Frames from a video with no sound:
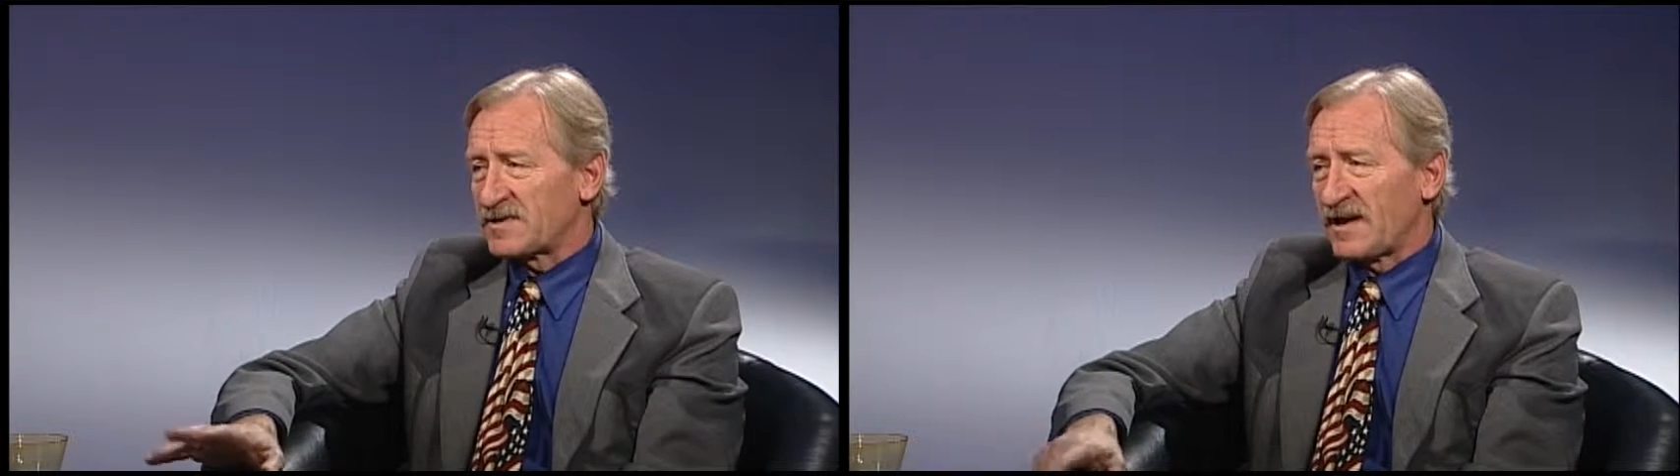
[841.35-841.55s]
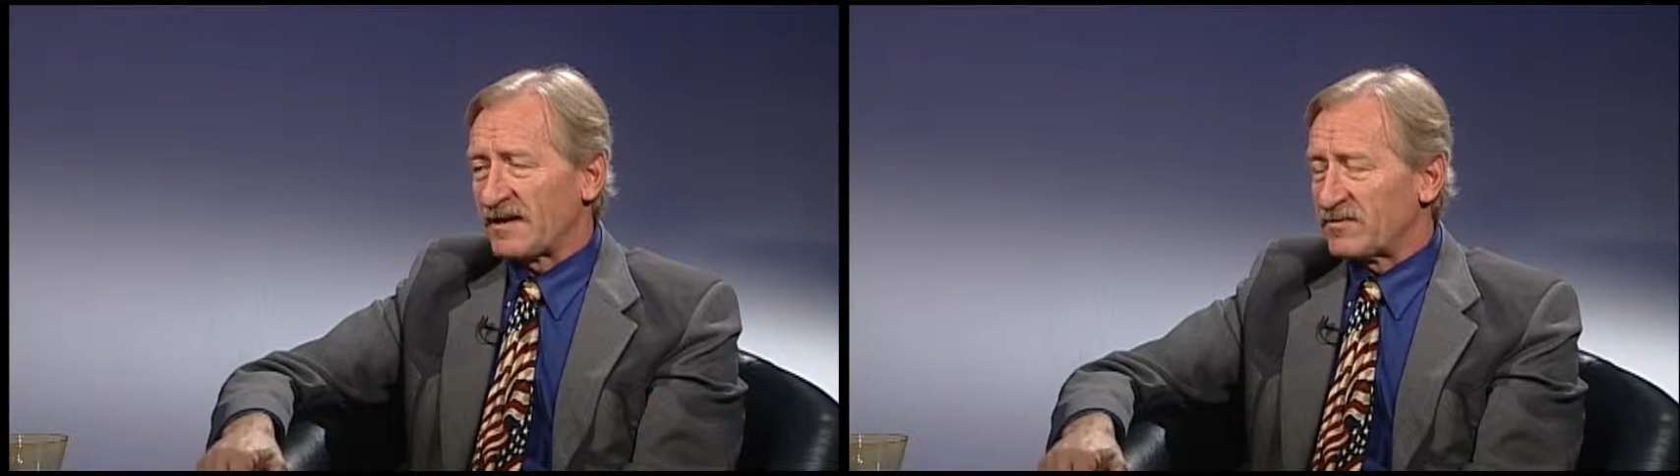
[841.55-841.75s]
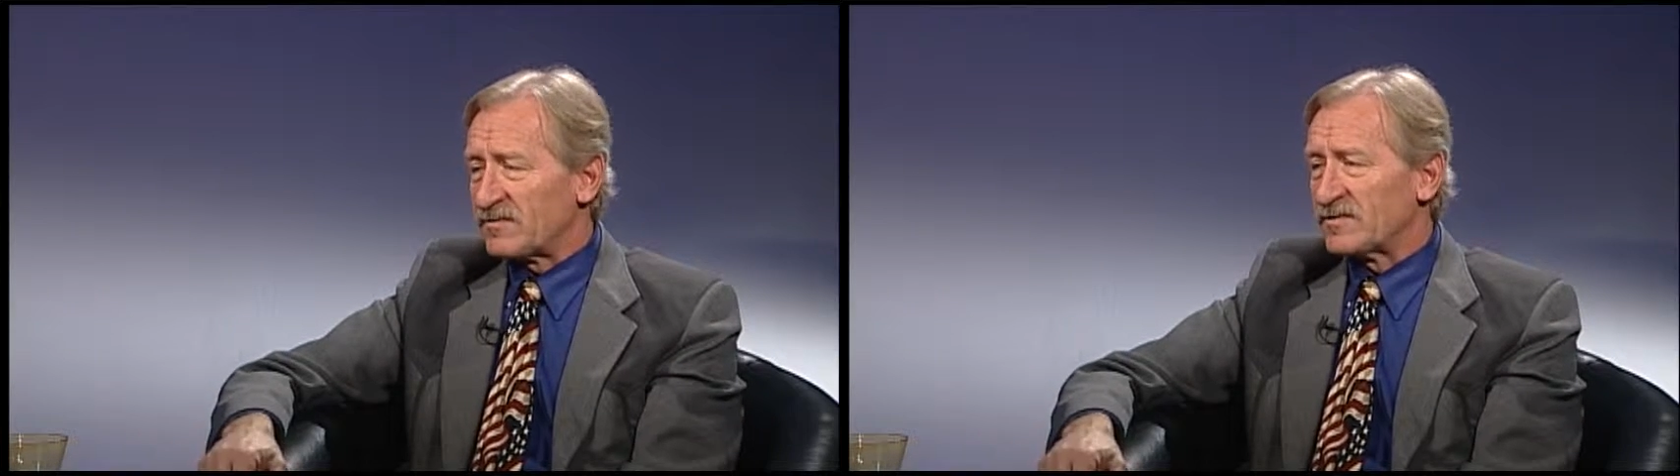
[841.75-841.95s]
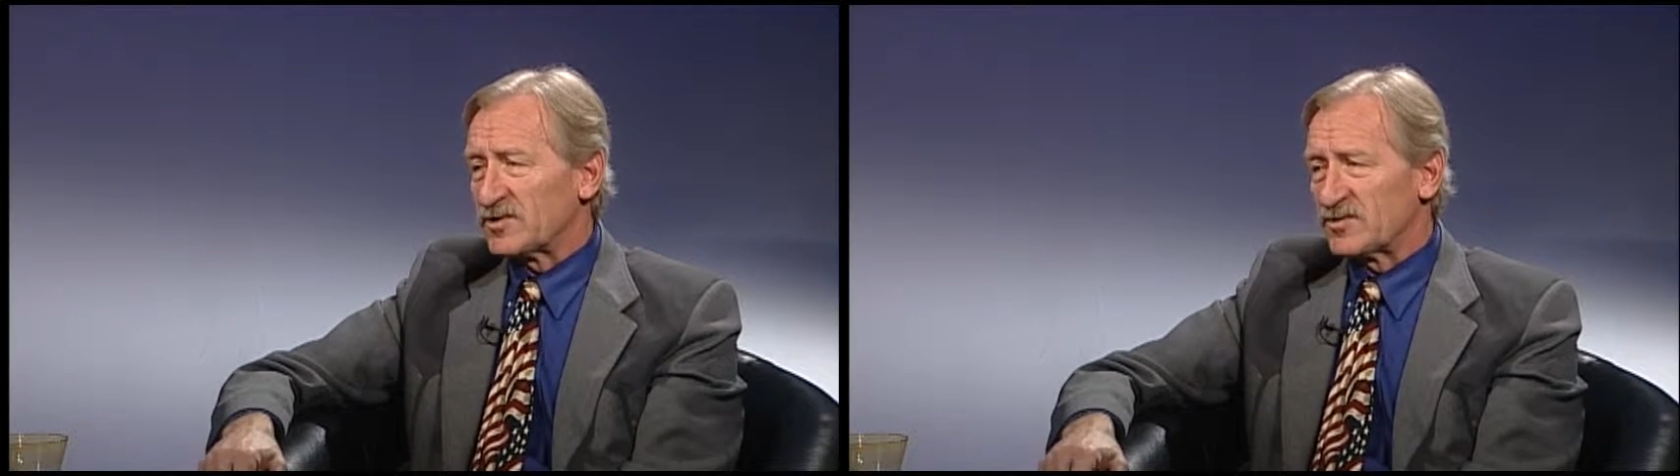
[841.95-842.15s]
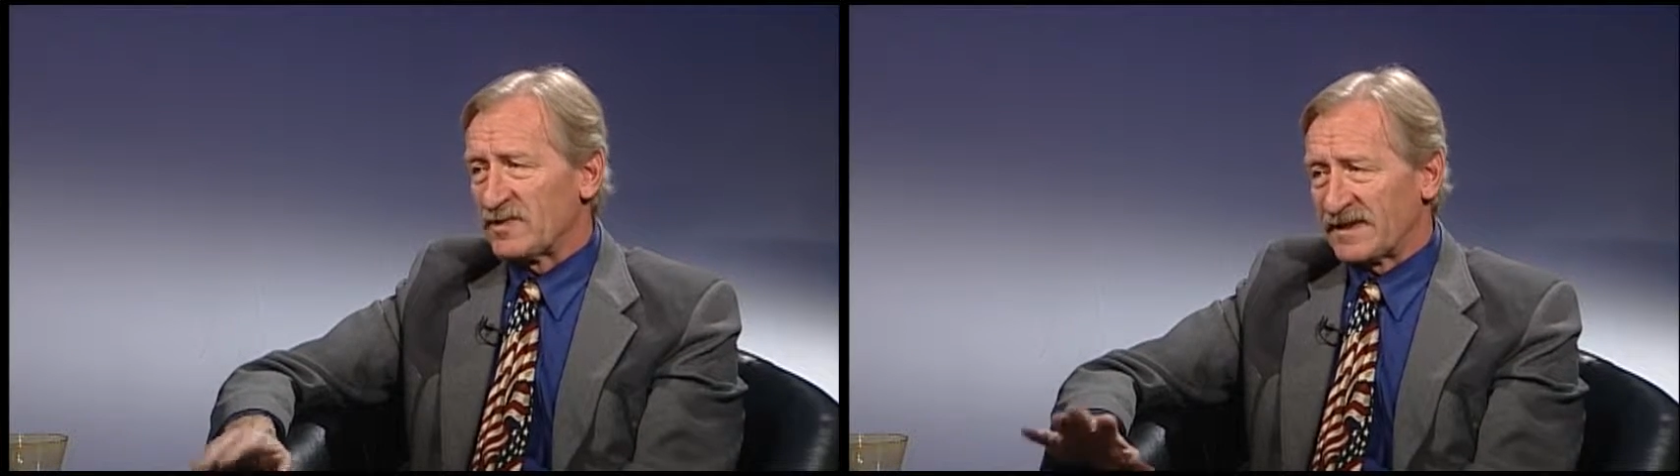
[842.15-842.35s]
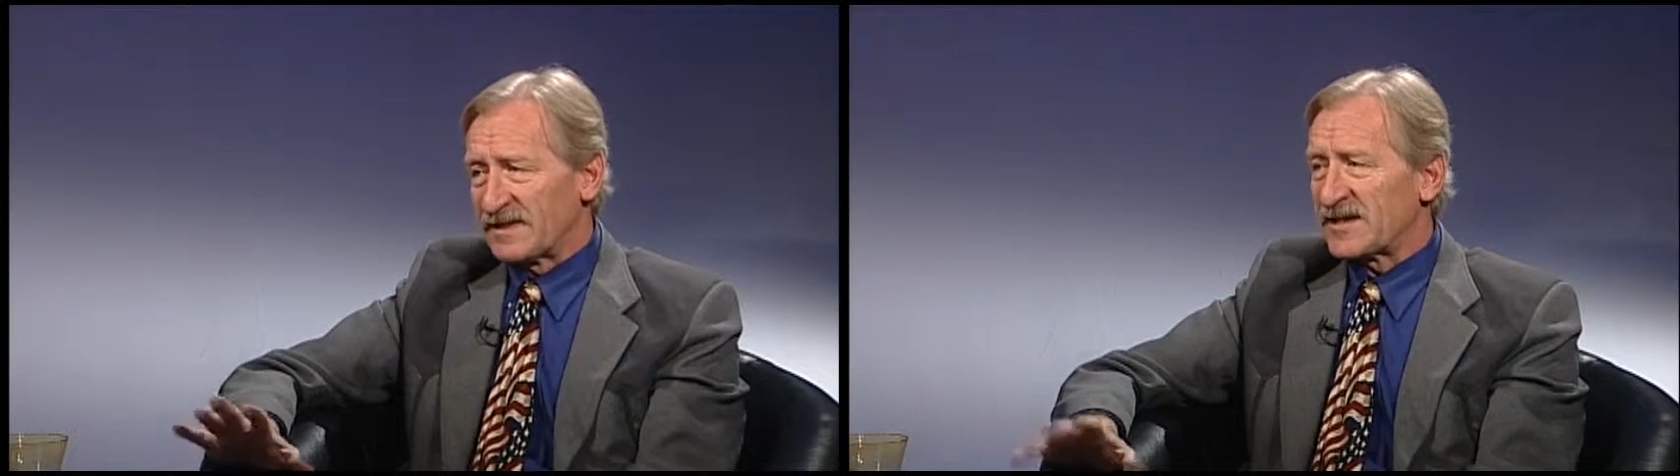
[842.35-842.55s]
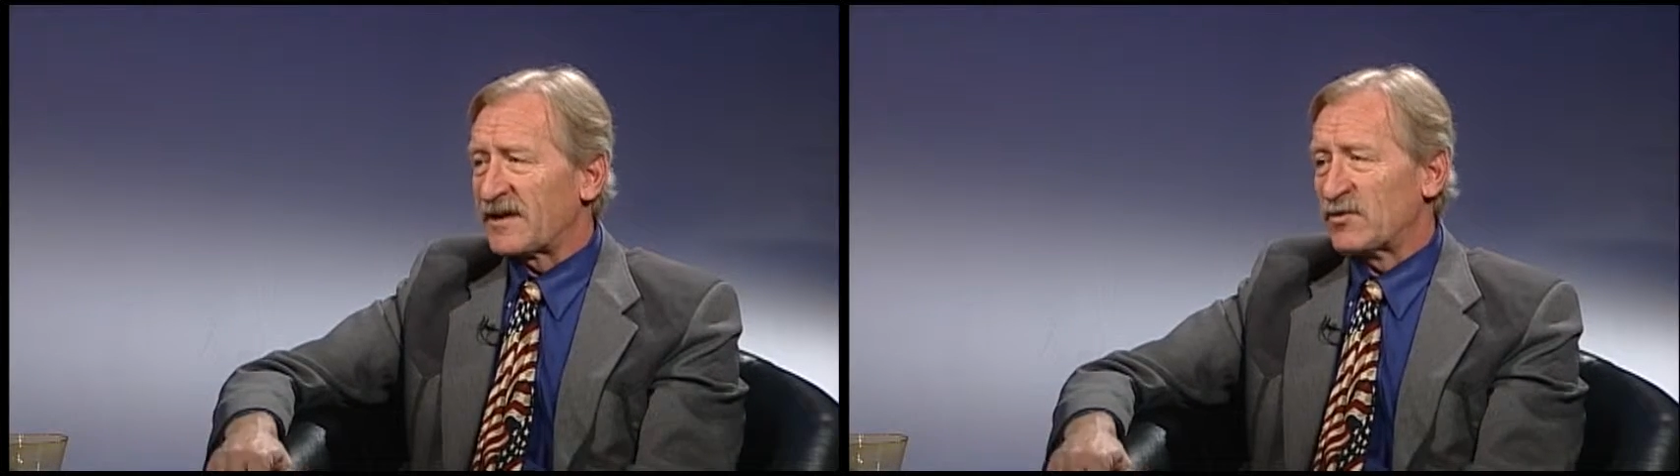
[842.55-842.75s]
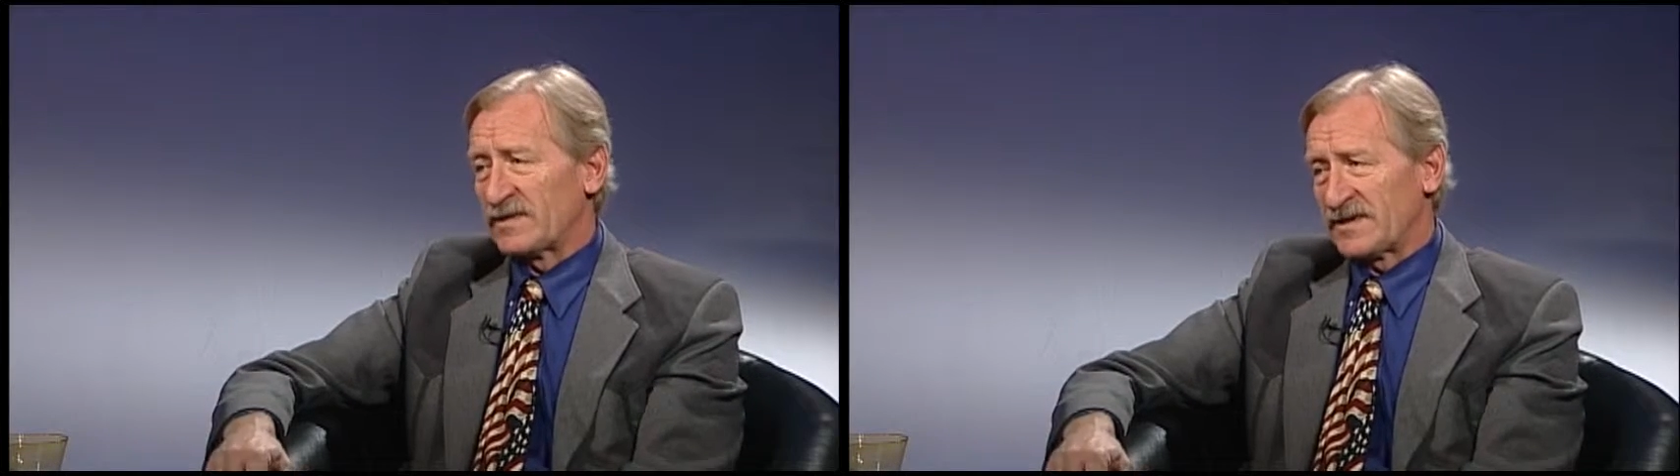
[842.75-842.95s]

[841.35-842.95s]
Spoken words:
I don't want you, but that's our only